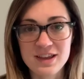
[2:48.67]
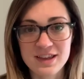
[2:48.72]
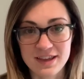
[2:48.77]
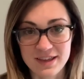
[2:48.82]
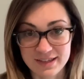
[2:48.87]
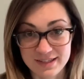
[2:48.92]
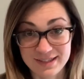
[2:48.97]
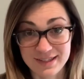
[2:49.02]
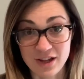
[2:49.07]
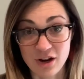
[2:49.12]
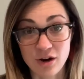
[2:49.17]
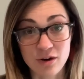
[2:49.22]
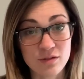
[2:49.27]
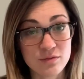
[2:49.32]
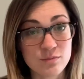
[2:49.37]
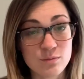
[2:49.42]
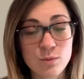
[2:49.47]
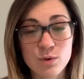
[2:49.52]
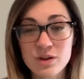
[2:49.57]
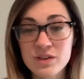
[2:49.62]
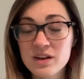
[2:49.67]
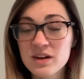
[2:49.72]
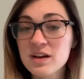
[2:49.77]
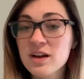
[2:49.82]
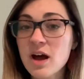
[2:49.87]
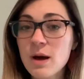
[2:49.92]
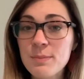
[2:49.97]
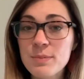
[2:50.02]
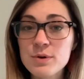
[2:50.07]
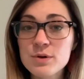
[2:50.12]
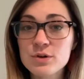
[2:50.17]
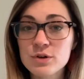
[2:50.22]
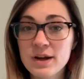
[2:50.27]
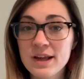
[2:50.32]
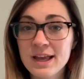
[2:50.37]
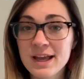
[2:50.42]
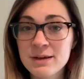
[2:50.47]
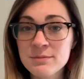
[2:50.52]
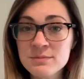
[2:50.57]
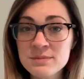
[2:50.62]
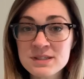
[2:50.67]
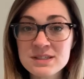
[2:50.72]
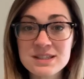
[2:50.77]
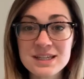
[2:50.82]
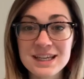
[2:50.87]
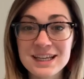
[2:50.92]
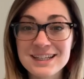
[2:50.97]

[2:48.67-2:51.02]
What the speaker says: is there? More than a couple grams,